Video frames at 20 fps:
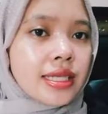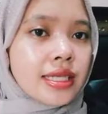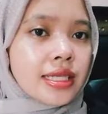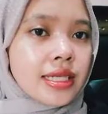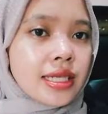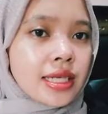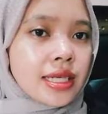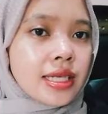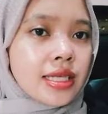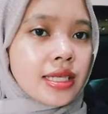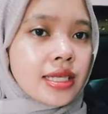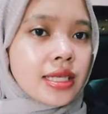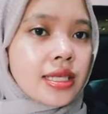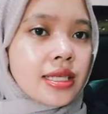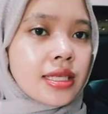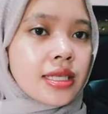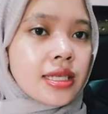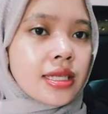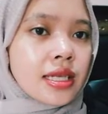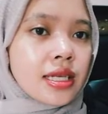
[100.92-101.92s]

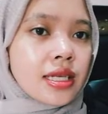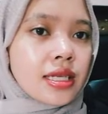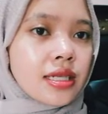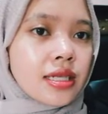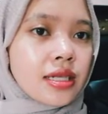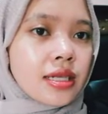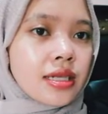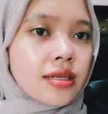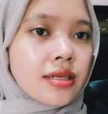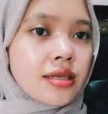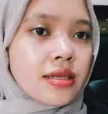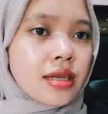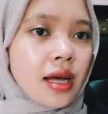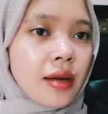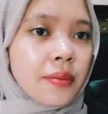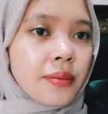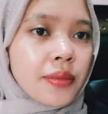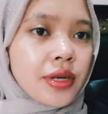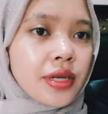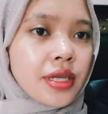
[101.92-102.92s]
GCC national
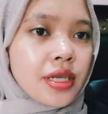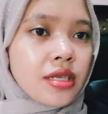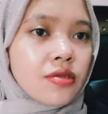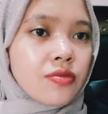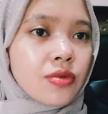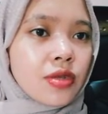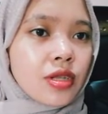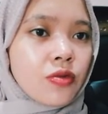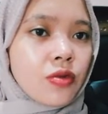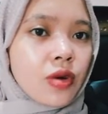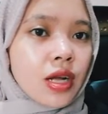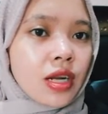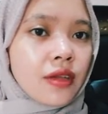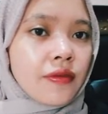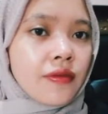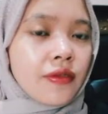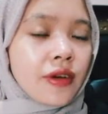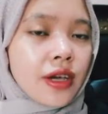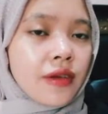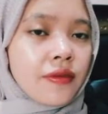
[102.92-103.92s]
companies will
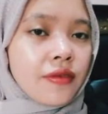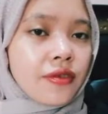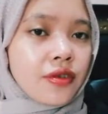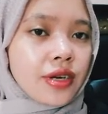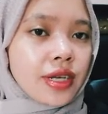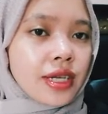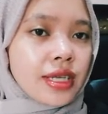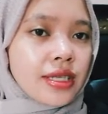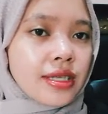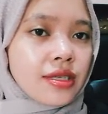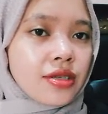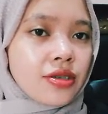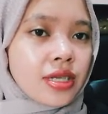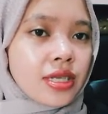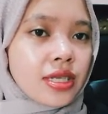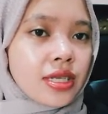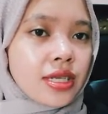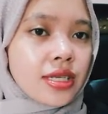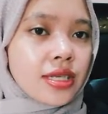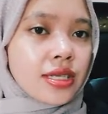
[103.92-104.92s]
qualify for
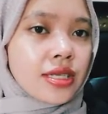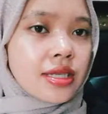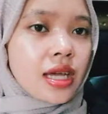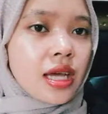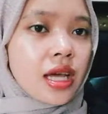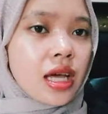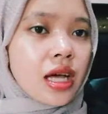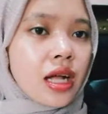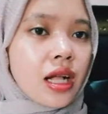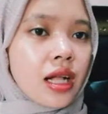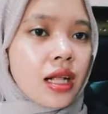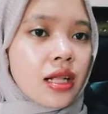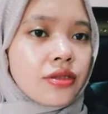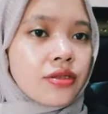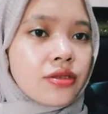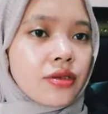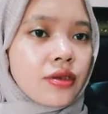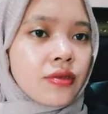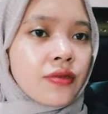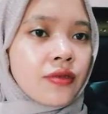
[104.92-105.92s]
registrations,
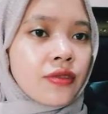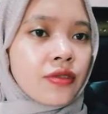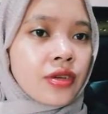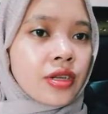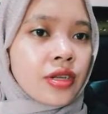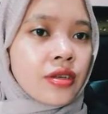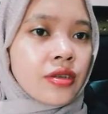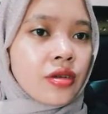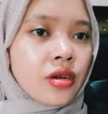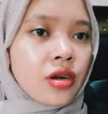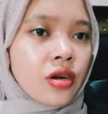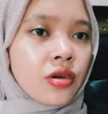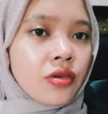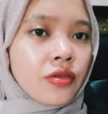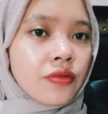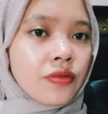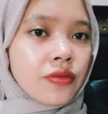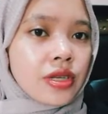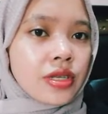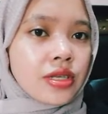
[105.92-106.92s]
although
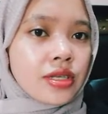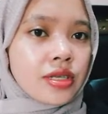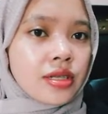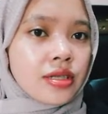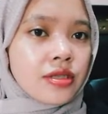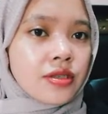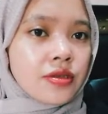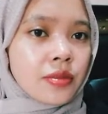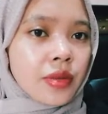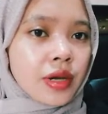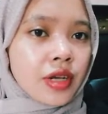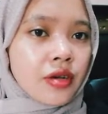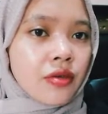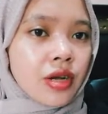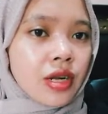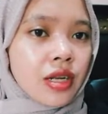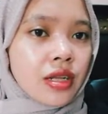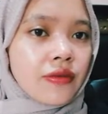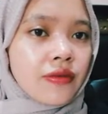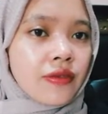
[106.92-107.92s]
foreign-owned vessels might
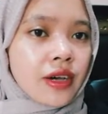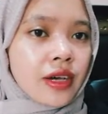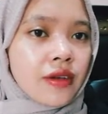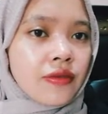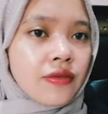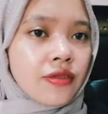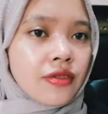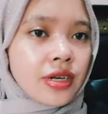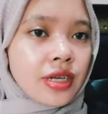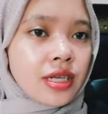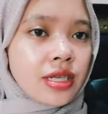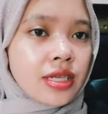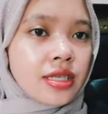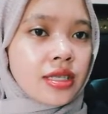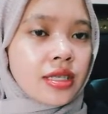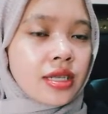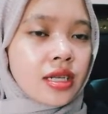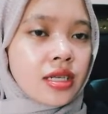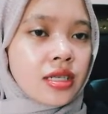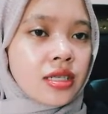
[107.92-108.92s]
qualify for
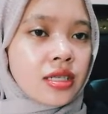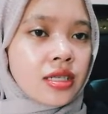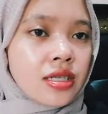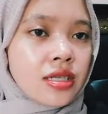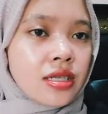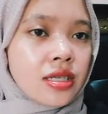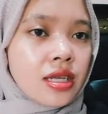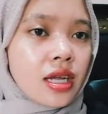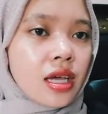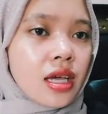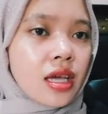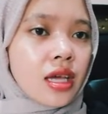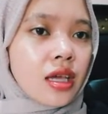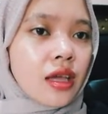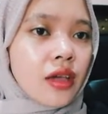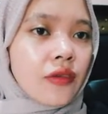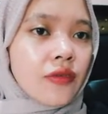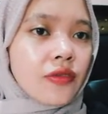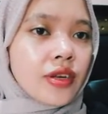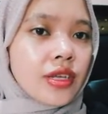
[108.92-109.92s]
registrations
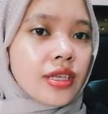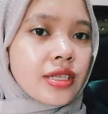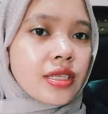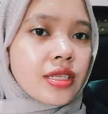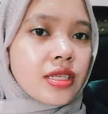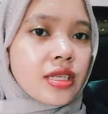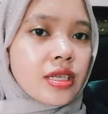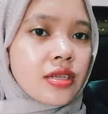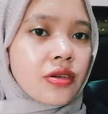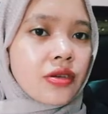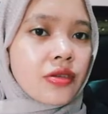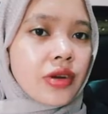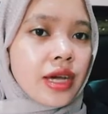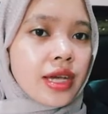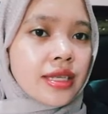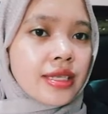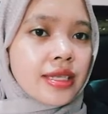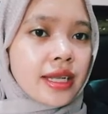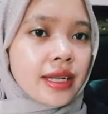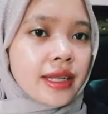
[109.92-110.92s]
if resident or
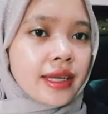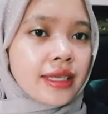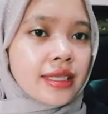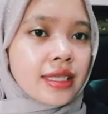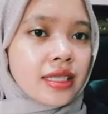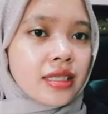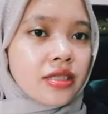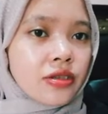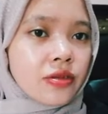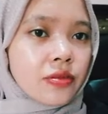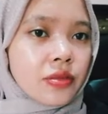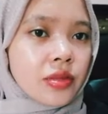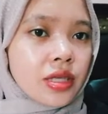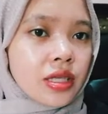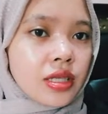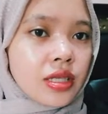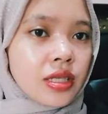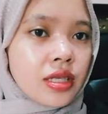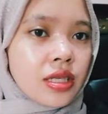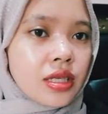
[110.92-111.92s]
has elected
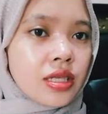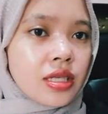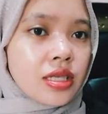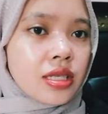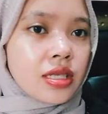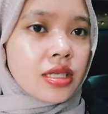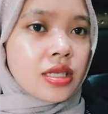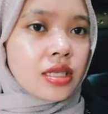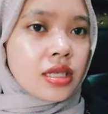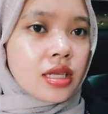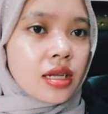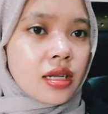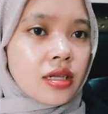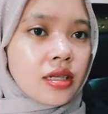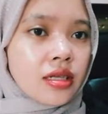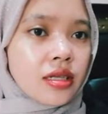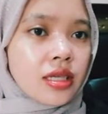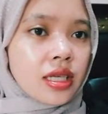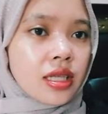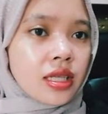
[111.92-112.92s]

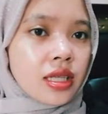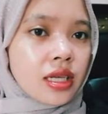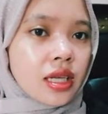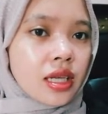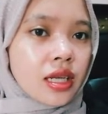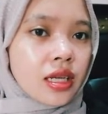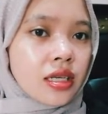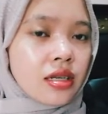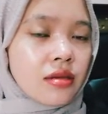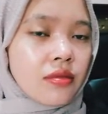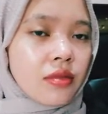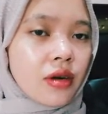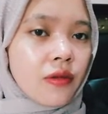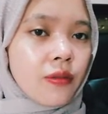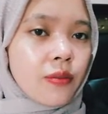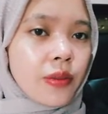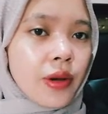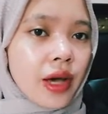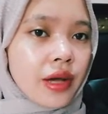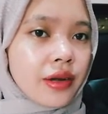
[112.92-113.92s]
domicile in the Kingdom
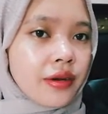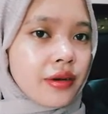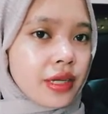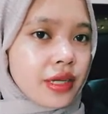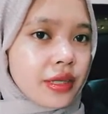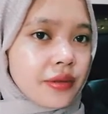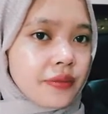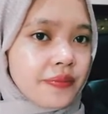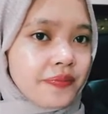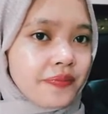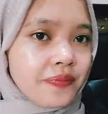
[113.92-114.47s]
of Bahrain.